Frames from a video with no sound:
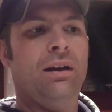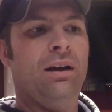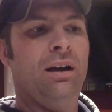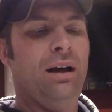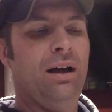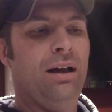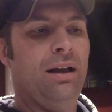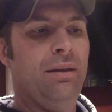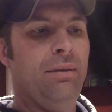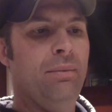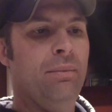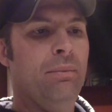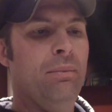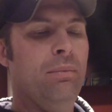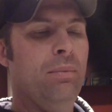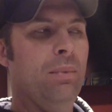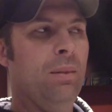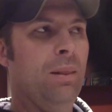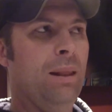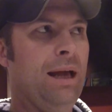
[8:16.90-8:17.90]

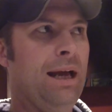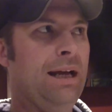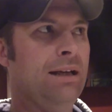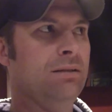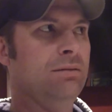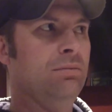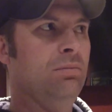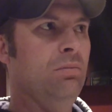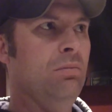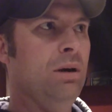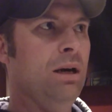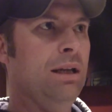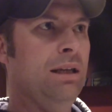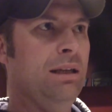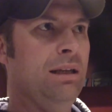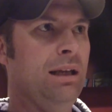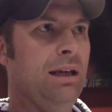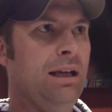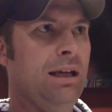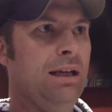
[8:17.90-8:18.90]
on last
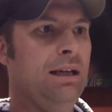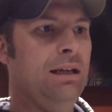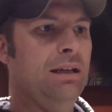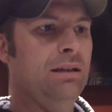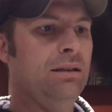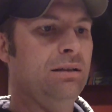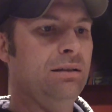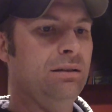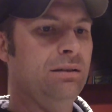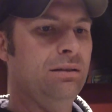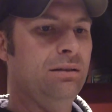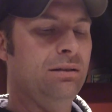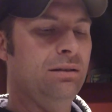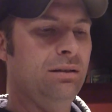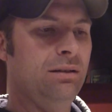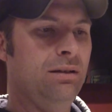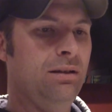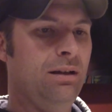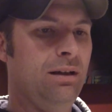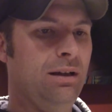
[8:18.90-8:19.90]
Monday.
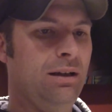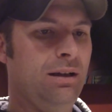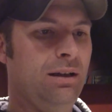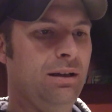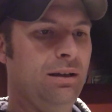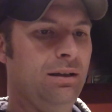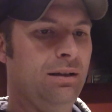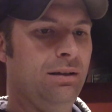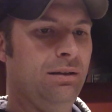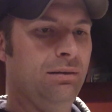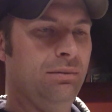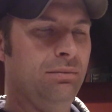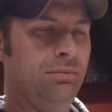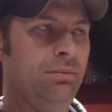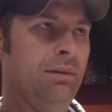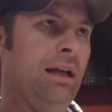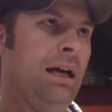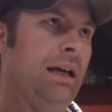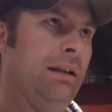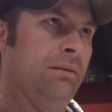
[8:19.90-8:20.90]

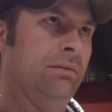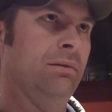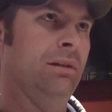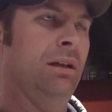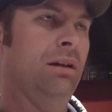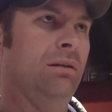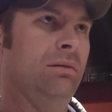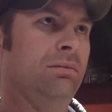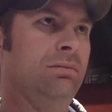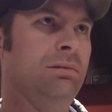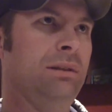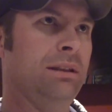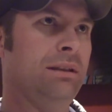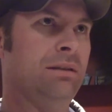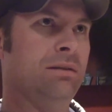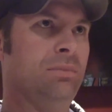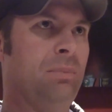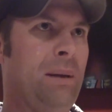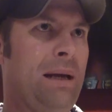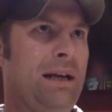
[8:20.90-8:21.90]
Not
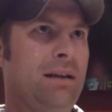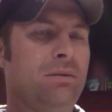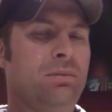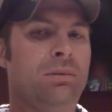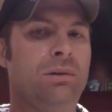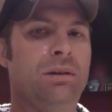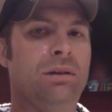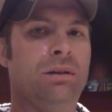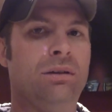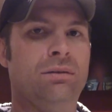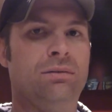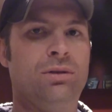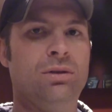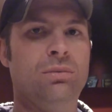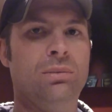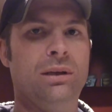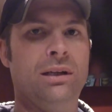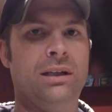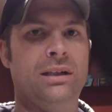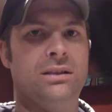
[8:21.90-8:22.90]
this past Monday, 2
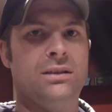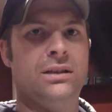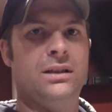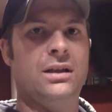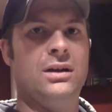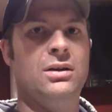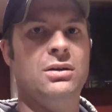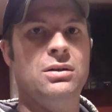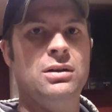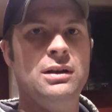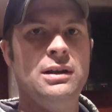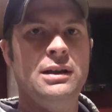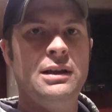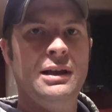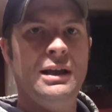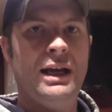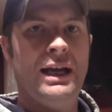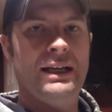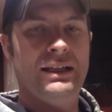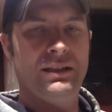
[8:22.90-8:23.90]
Mondays ago.
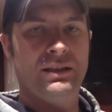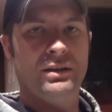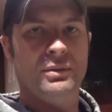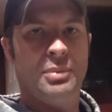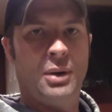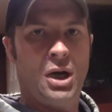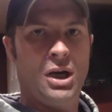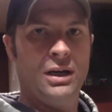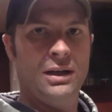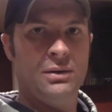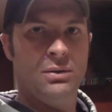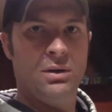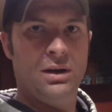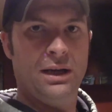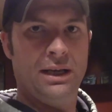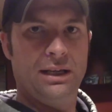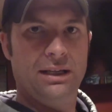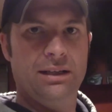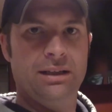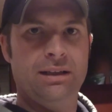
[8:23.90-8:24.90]
I did the barley
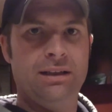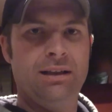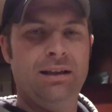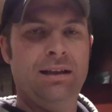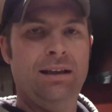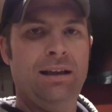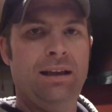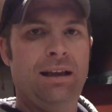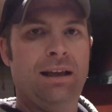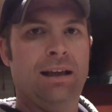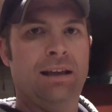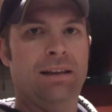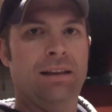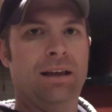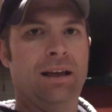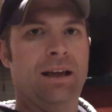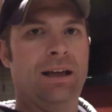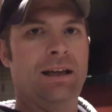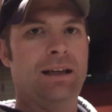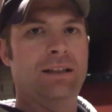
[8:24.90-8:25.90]
wine, and
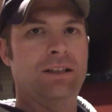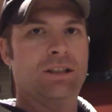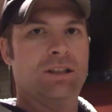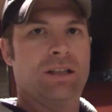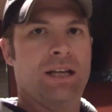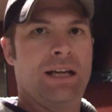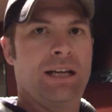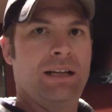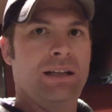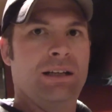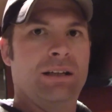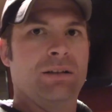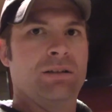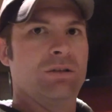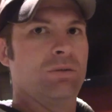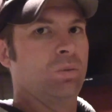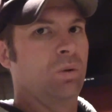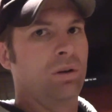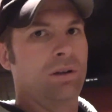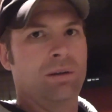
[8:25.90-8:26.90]
I just
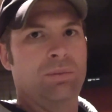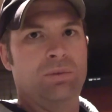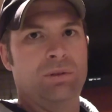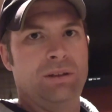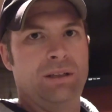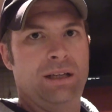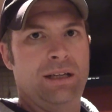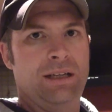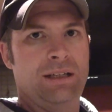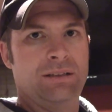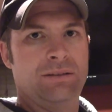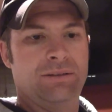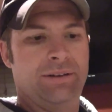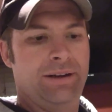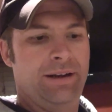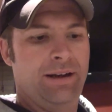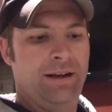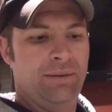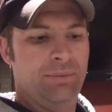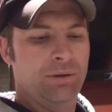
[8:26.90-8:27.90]
woke up one day and
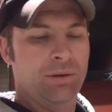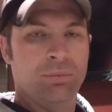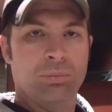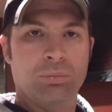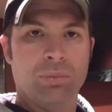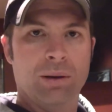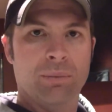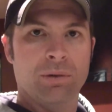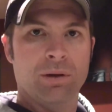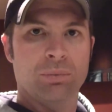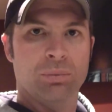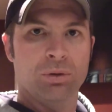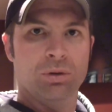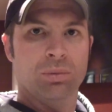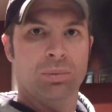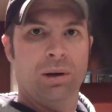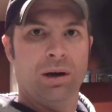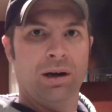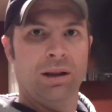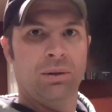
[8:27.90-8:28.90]
said, hey, I'm gonna brew
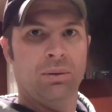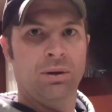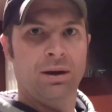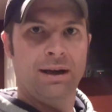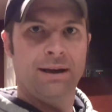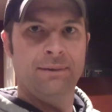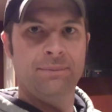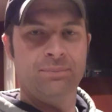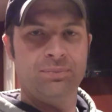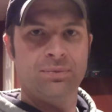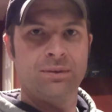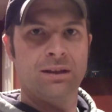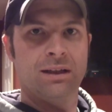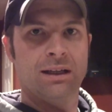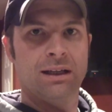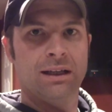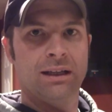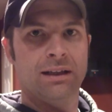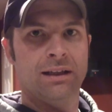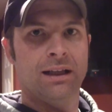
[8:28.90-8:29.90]
the barley wine,
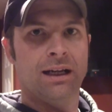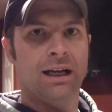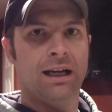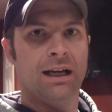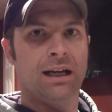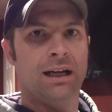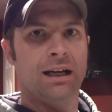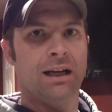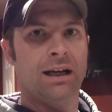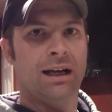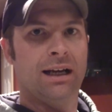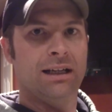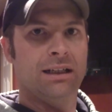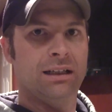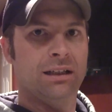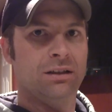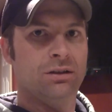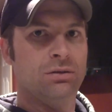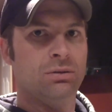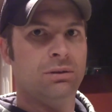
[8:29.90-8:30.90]
and I
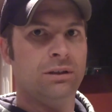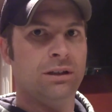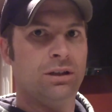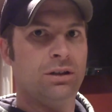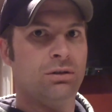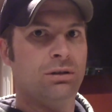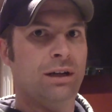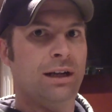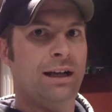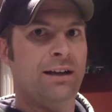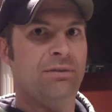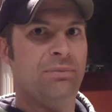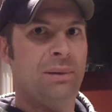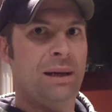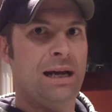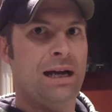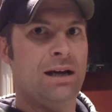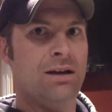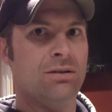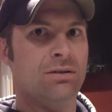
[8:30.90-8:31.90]
did 23.5
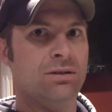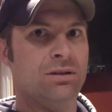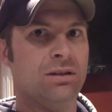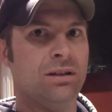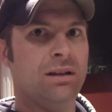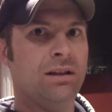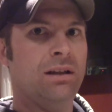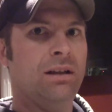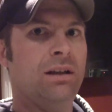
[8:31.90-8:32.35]
pounds